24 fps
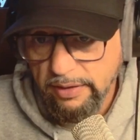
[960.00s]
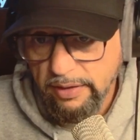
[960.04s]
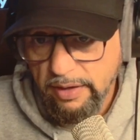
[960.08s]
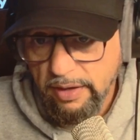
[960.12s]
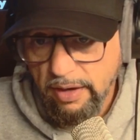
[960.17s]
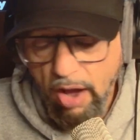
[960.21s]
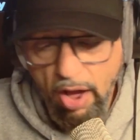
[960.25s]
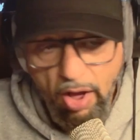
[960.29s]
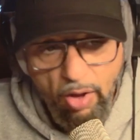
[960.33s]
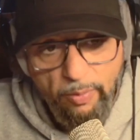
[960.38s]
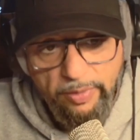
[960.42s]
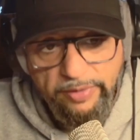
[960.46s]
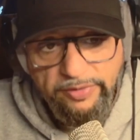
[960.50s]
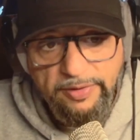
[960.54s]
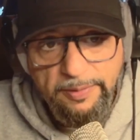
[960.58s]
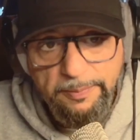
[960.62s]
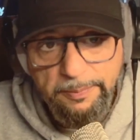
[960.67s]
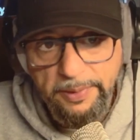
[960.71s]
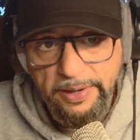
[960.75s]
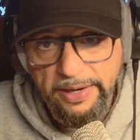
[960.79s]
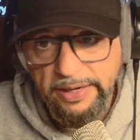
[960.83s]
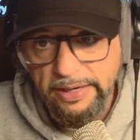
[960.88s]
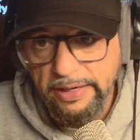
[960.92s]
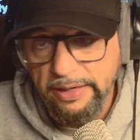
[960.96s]
Always
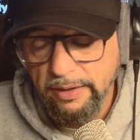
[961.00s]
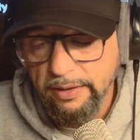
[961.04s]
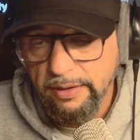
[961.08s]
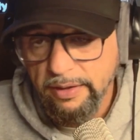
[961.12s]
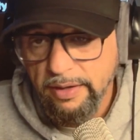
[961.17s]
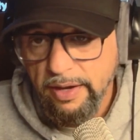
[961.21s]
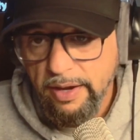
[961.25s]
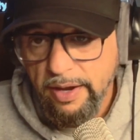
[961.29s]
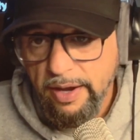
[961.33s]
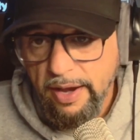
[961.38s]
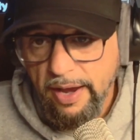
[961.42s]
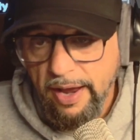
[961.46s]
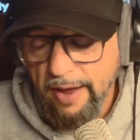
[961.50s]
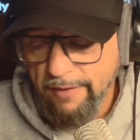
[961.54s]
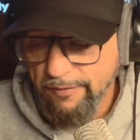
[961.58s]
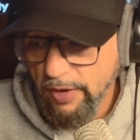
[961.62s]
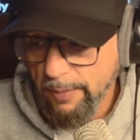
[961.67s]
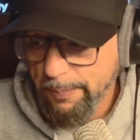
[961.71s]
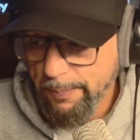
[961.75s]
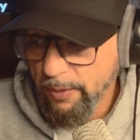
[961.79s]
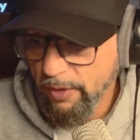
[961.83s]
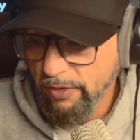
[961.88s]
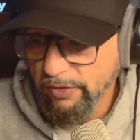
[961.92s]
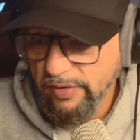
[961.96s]
complaining. If you're a
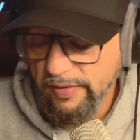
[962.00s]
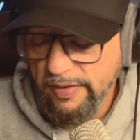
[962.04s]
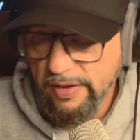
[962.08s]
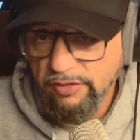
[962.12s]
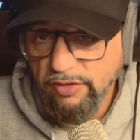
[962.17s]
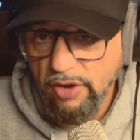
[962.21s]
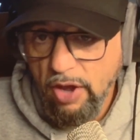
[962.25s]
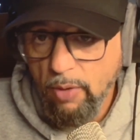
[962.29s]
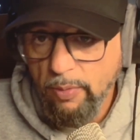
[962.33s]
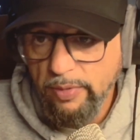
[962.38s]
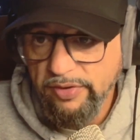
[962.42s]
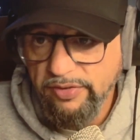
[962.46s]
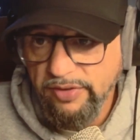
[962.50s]
person that's always